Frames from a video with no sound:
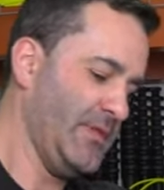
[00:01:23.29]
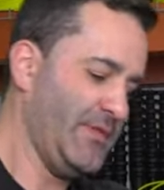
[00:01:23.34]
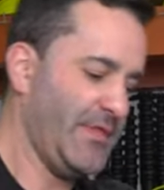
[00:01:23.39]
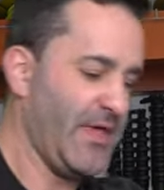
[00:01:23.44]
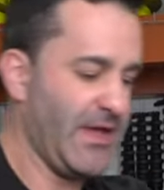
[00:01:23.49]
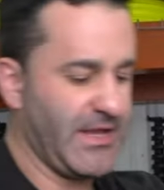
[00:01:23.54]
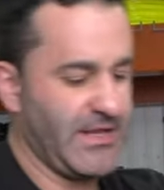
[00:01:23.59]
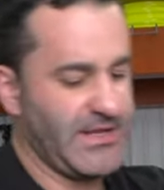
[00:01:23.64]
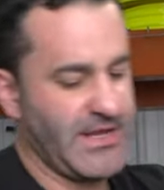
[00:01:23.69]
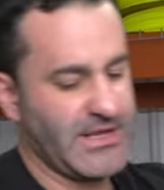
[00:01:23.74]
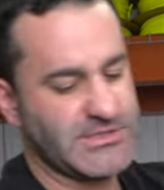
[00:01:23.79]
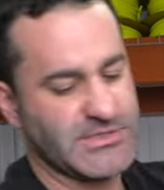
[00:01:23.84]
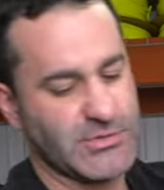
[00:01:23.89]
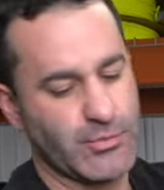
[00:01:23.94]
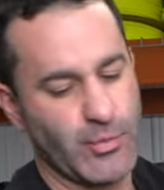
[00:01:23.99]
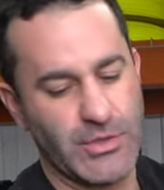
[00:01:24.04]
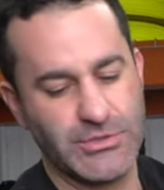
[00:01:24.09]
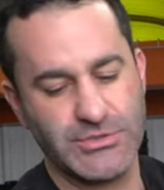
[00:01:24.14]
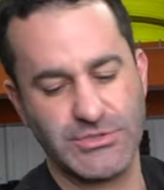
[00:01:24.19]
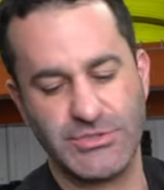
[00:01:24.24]
that connect to
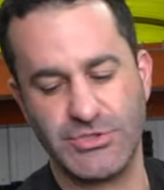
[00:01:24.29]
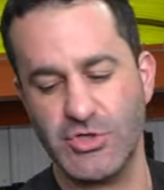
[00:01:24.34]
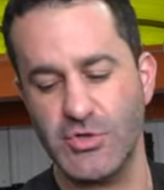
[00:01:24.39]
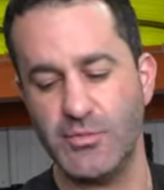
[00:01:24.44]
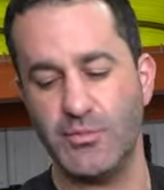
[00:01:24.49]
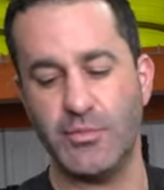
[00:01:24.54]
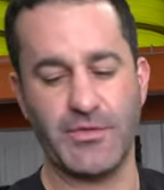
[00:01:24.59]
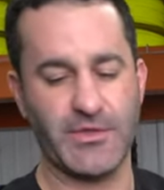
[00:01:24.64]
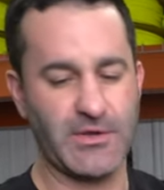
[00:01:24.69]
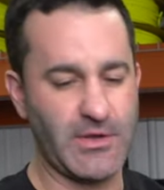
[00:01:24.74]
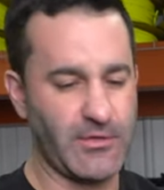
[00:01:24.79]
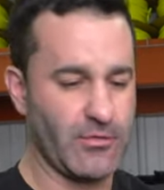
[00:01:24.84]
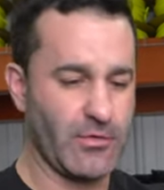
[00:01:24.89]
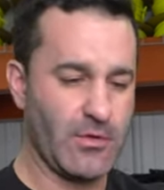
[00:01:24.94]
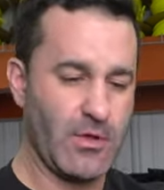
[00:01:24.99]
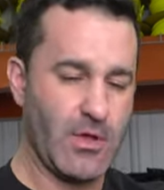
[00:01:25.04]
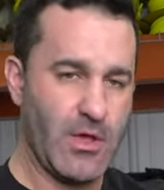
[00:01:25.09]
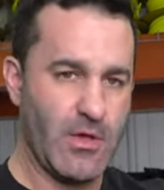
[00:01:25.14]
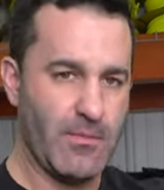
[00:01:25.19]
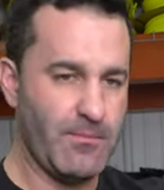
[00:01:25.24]
one tube with another
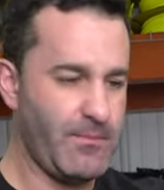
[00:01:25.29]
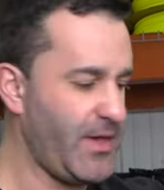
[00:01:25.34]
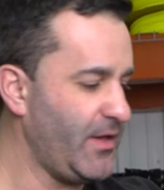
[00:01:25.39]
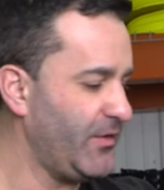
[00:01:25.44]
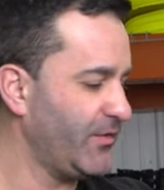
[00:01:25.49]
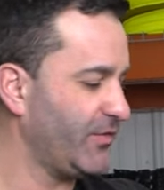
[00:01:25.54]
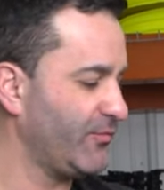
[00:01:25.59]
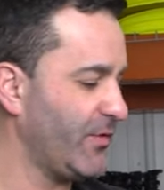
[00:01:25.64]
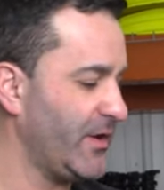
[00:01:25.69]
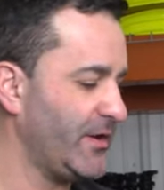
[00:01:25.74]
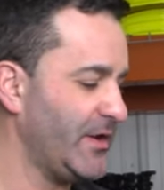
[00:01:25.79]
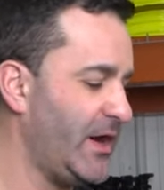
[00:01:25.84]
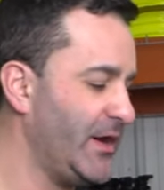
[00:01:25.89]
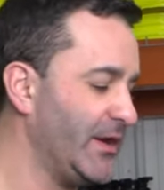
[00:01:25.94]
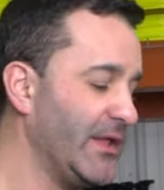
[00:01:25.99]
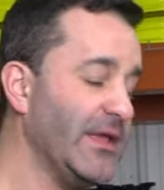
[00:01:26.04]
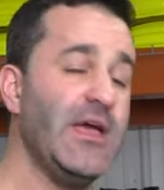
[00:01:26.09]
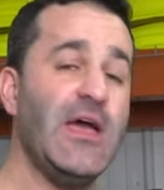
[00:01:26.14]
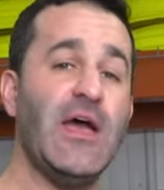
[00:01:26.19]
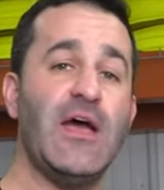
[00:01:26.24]
male thread on
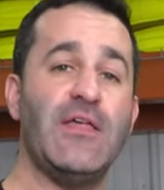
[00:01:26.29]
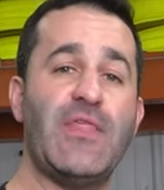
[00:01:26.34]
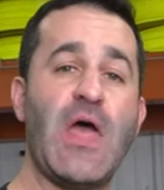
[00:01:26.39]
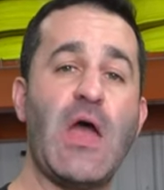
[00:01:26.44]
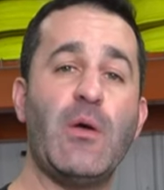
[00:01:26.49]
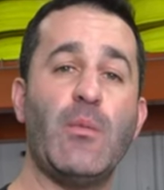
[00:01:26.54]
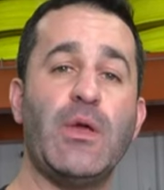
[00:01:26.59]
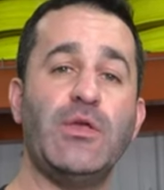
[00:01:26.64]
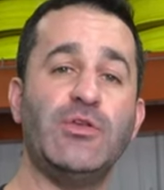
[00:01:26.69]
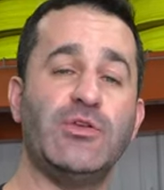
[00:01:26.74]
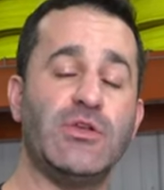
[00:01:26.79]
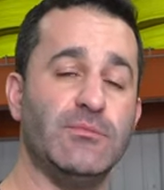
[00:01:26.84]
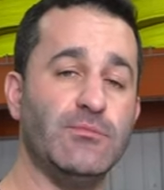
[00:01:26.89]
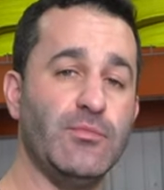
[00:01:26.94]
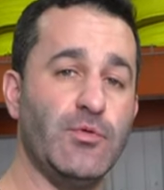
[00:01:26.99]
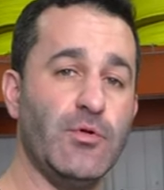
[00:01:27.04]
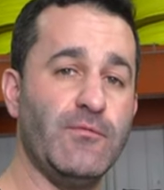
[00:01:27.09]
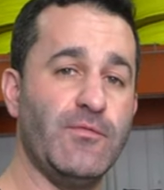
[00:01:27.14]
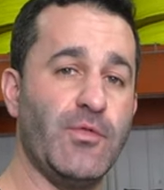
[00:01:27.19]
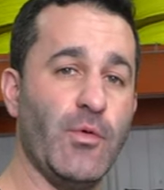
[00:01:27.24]
it. That way you can
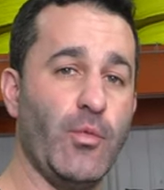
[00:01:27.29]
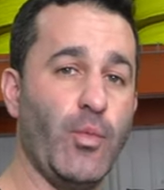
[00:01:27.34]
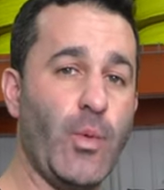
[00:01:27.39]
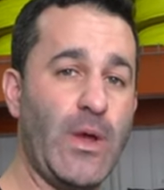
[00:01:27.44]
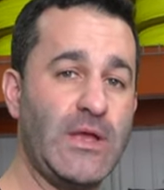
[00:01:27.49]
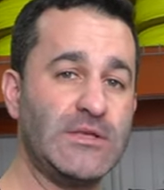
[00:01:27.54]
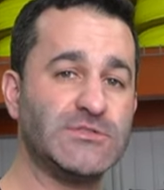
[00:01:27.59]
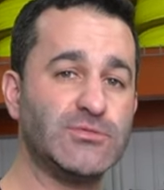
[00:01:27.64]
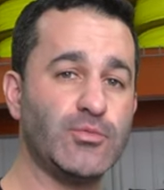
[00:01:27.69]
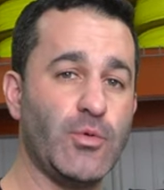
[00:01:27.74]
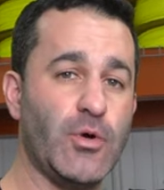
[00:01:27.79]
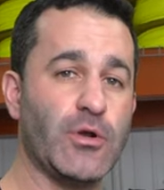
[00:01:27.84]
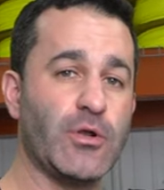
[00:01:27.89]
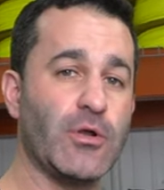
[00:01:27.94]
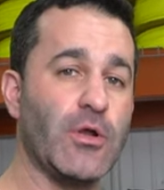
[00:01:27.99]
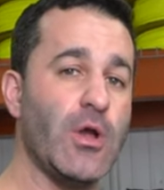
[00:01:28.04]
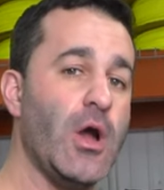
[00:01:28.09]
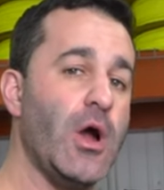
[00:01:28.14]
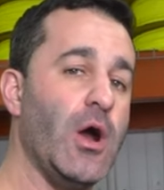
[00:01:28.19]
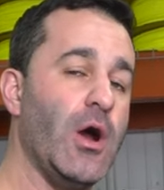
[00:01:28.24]
move the
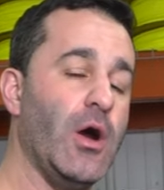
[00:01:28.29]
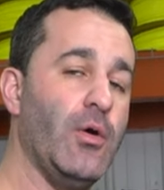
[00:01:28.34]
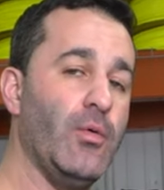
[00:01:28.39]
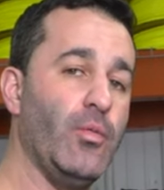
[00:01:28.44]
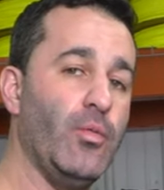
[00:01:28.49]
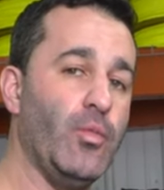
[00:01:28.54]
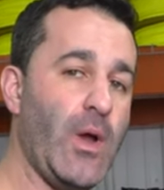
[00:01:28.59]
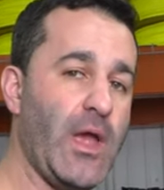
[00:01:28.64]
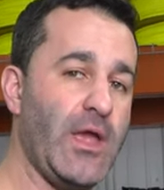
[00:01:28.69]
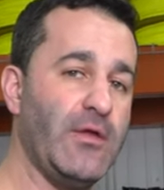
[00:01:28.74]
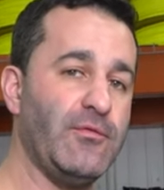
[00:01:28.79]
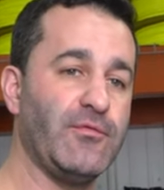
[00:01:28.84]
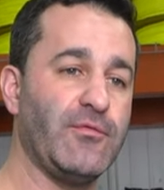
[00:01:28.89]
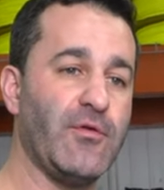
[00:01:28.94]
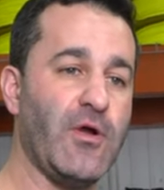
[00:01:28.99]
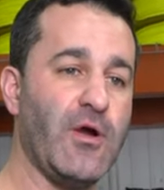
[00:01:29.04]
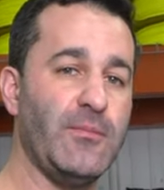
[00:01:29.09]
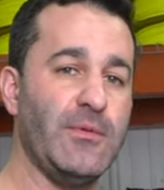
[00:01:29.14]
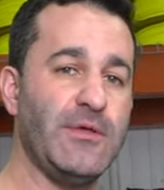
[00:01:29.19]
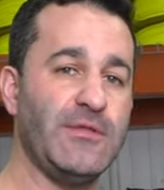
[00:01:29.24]
wastewater away
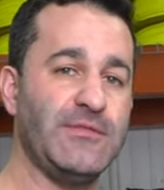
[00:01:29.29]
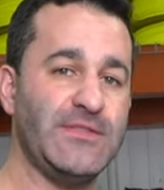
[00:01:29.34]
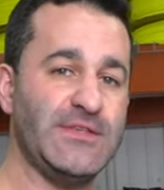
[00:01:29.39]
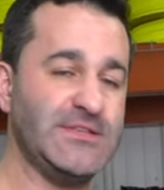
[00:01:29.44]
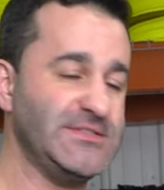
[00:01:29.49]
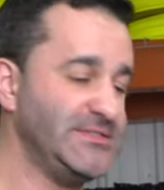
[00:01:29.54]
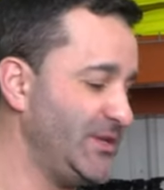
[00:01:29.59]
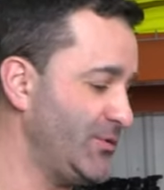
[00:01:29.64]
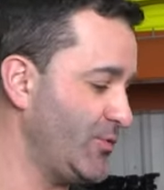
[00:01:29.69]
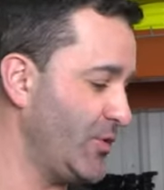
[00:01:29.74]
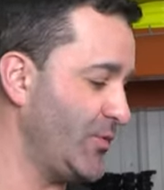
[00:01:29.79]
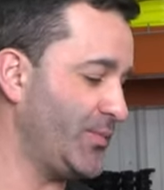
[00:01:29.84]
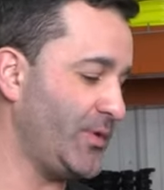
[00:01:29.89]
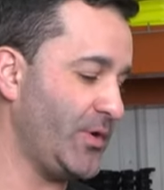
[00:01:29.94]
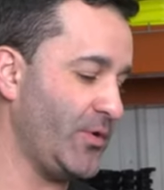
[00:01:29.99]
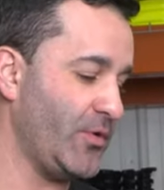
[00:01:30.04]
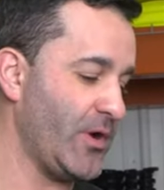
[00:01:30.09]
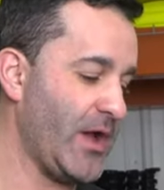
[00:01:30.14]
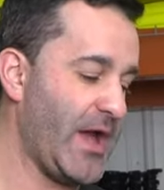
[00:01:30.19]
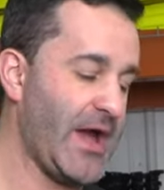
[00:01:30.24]
from the XERO
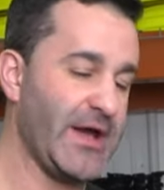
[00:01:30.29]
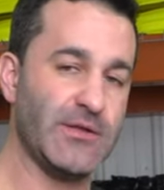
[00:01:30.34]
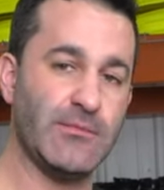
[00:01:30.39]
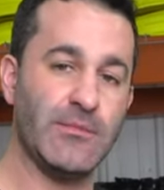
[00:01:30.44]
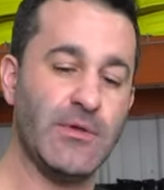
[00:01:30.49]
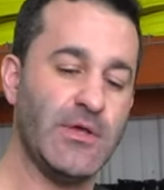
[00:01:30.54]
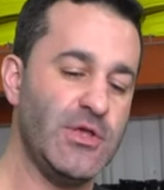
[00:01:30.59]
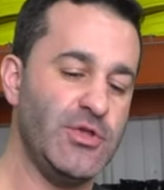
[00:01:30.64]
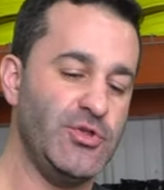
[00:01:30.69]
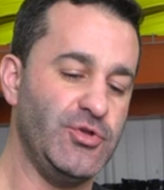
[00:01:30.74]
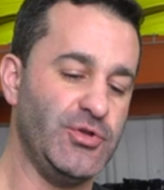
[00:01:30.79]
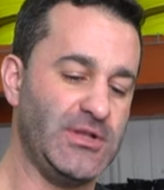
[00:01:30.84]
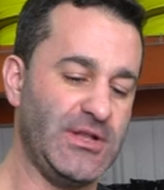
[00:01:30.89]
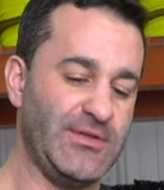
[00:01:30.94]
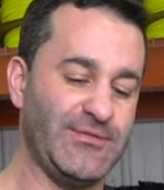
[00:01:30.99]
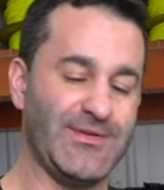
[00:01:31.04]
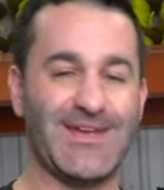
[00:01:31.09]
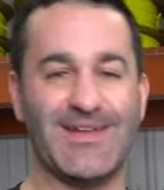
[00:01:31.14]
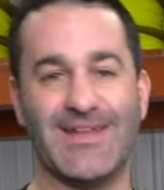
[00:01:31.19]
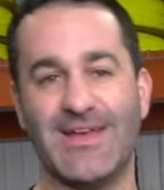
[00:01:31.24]
Pure Atom. You can
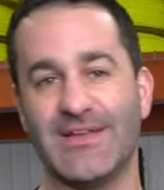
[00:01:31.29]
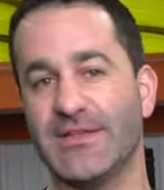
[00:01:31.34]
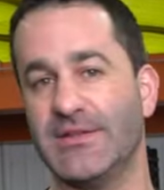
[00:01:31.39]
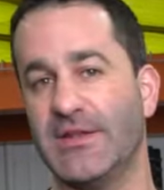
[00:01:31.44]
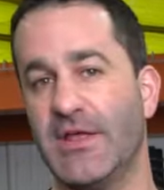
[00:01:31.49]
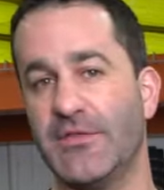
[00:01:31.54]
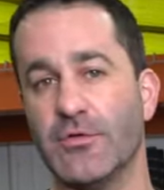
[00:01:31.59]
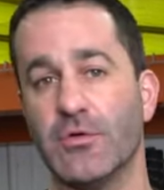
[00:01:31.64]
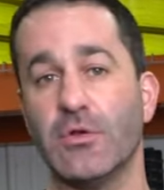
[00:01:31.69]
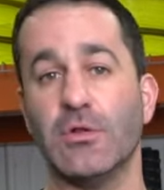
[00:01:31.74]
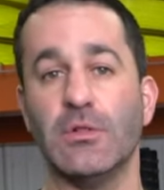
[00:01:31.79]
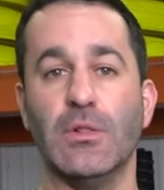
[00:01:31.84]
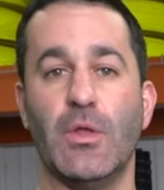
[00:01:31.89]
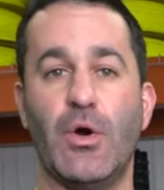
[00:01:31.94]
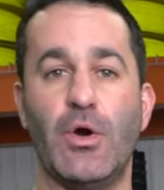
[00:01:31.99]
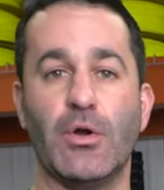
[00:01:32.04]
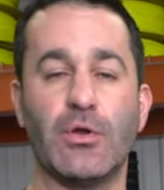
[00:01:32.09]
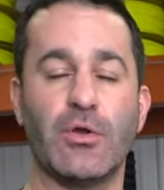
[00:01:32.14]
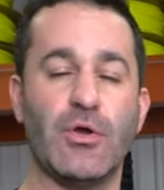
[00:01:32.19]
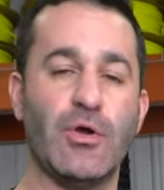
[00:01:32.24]
even connect another
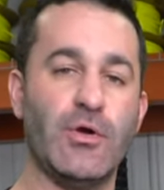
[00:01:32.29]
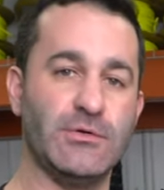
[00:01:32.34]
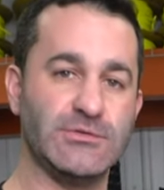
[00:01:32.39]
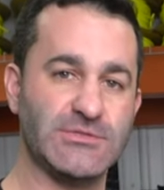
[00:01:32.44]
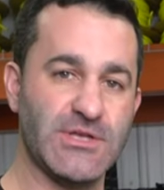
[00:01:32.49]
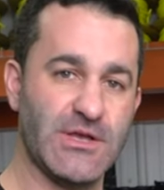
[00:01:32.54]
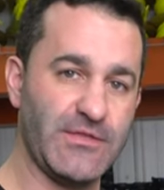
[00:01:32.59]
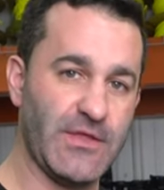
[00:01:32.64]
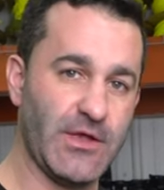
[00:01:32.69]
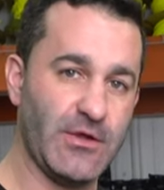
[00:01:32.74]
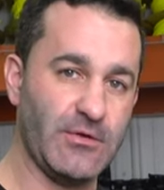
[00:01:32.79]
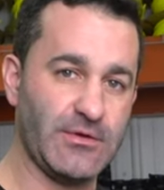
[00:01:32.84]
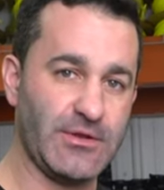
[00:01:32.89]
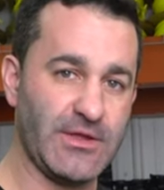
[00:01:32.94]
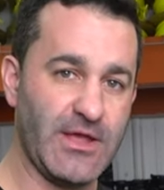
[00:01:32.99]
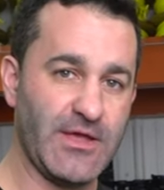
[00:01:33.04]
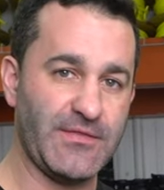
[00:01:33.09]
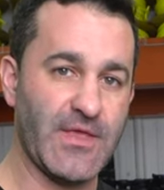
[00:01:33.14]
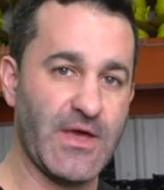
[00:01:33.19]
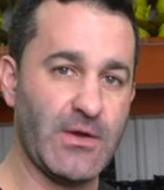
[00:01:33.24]
longer hose on there to
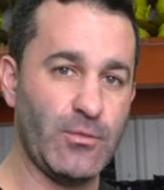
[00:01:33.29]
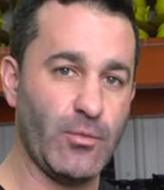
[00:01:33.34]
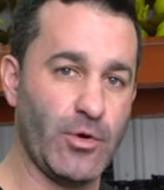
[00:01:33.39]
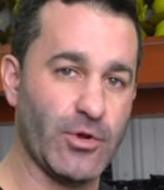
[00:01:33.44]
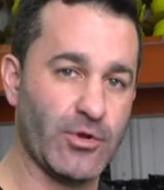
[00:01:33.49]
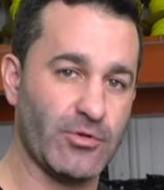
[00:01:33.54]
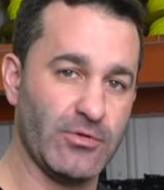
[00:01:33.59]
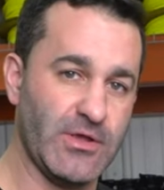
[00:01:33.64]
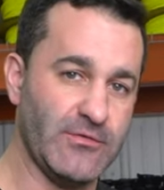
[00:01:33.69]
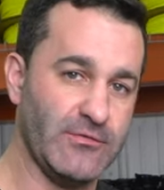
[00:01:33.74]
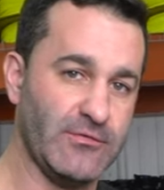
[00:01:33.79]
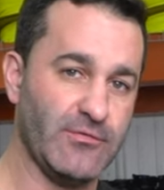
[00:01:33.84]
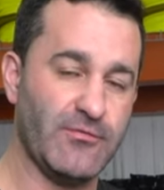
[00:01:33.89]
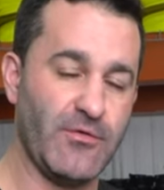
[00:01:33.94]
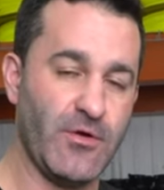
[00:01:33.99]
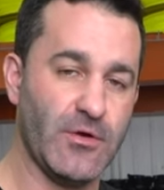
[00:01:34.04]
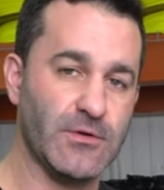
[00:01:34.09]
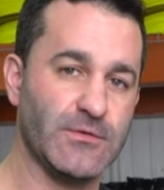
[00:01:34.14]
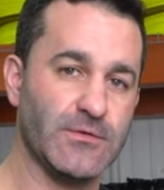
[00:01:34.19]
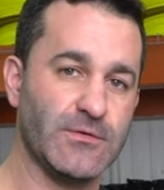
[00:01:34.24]
get that water even
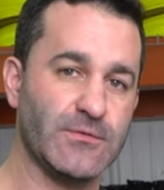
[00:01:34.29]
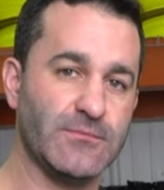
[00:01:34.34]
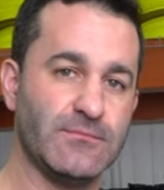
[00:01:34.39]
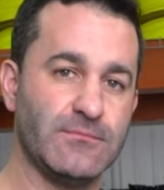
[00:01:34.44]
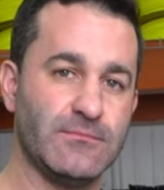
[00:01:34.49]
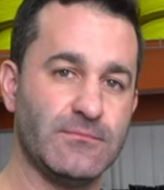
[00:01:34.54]
farther.